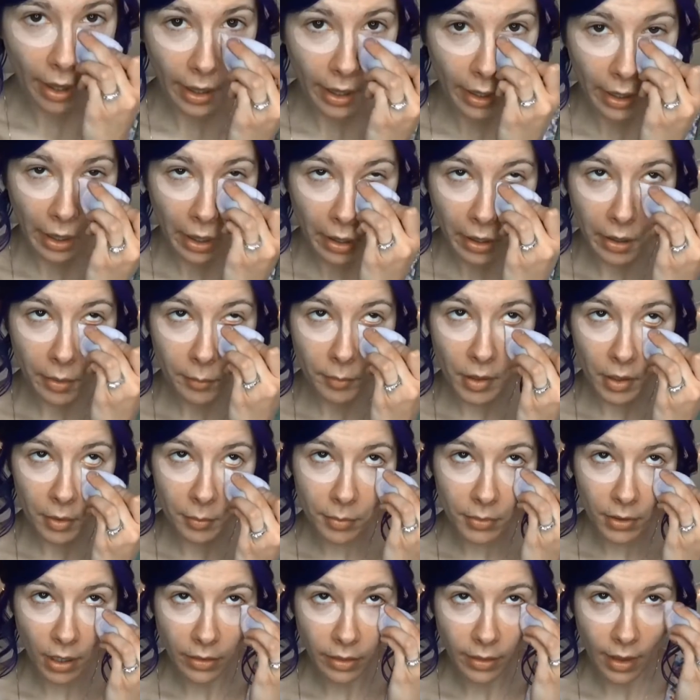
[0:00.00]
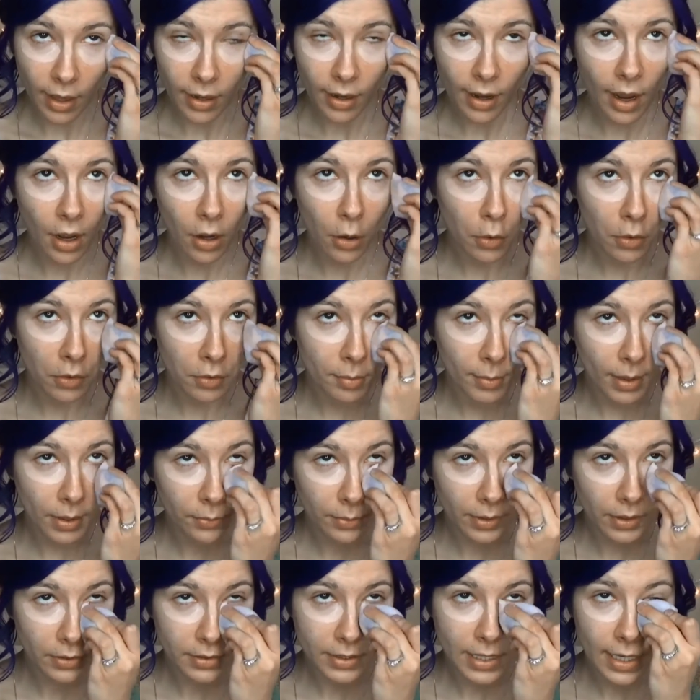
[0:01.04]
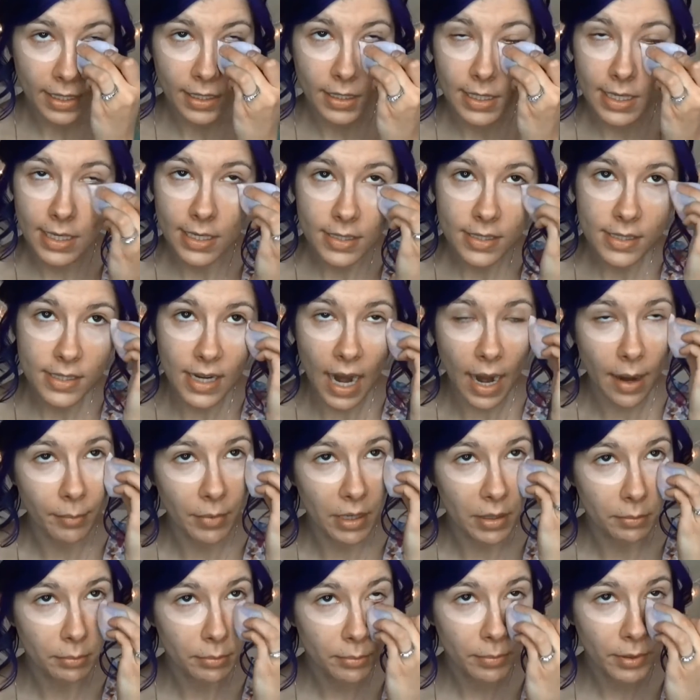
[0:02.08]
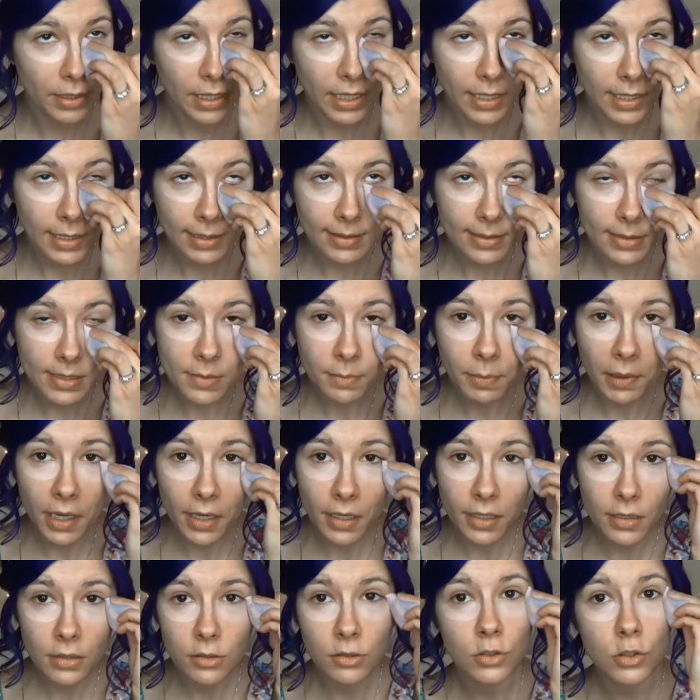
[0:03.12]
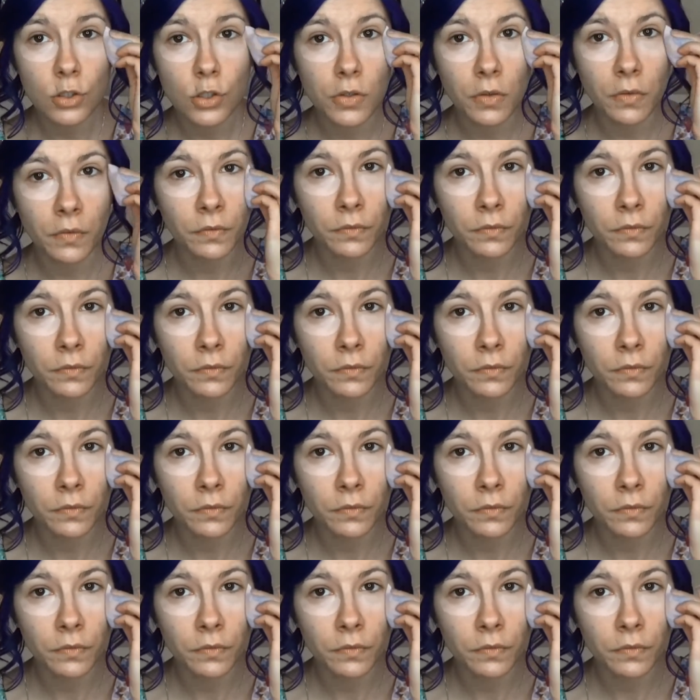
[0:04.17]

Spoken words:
And I'm gonna blend that out with my Real Techniques Diamond Blending Sponge.